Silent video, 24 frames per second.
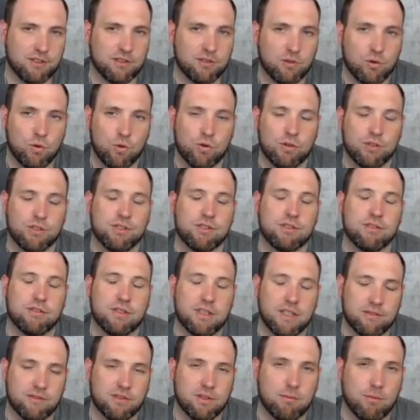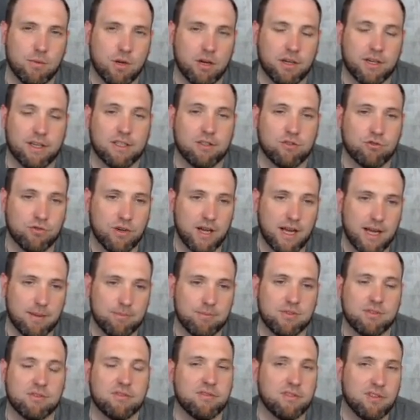And of course, if the market
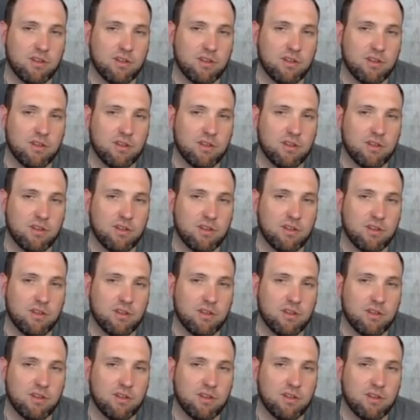drops,